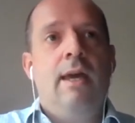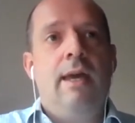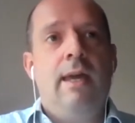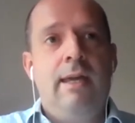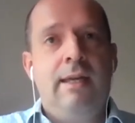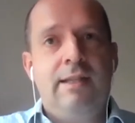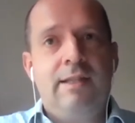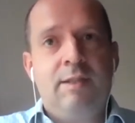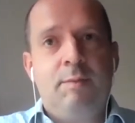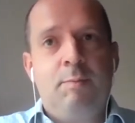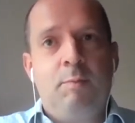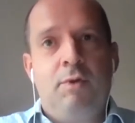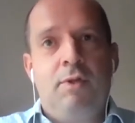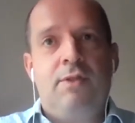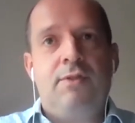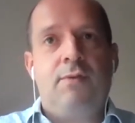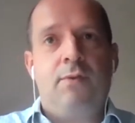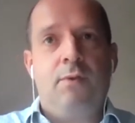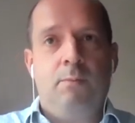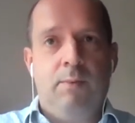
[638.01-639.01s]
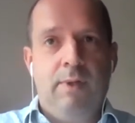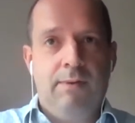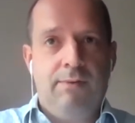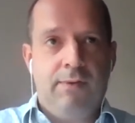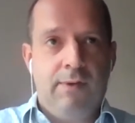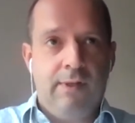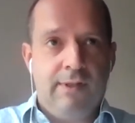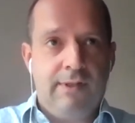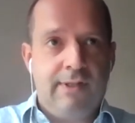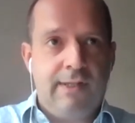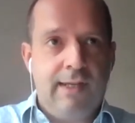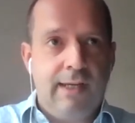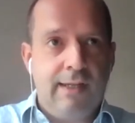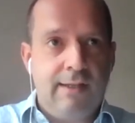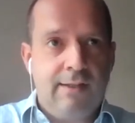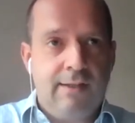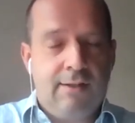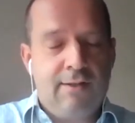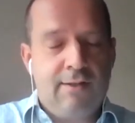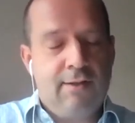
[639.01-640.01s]
experts from different
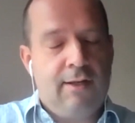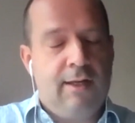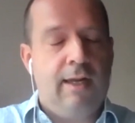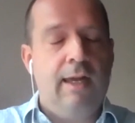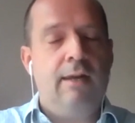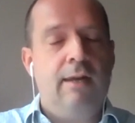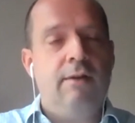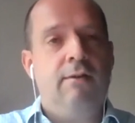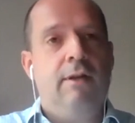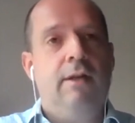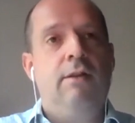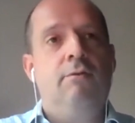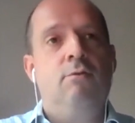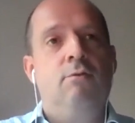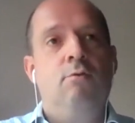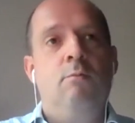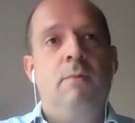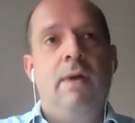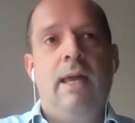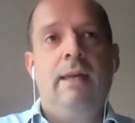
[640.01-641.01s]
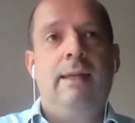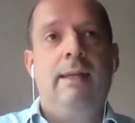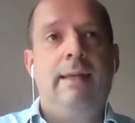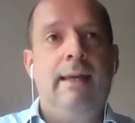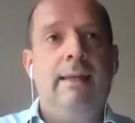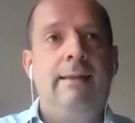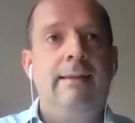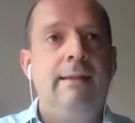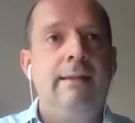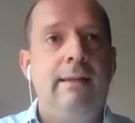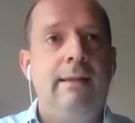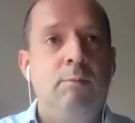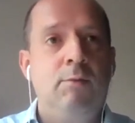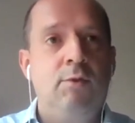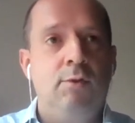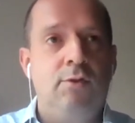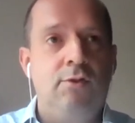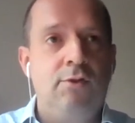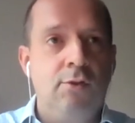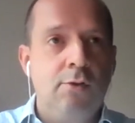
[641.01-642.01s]
sectors together in the room and getting them
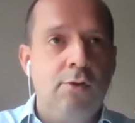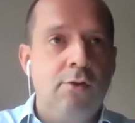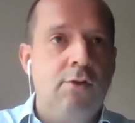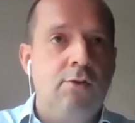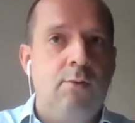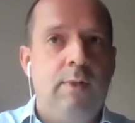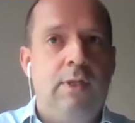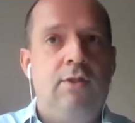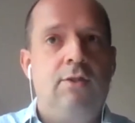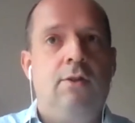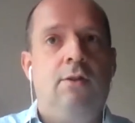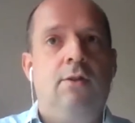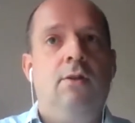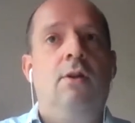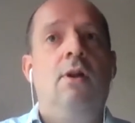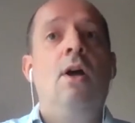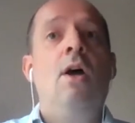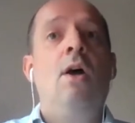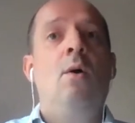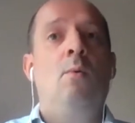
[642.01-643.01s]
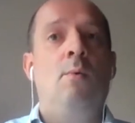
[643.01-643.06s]
to talk to each other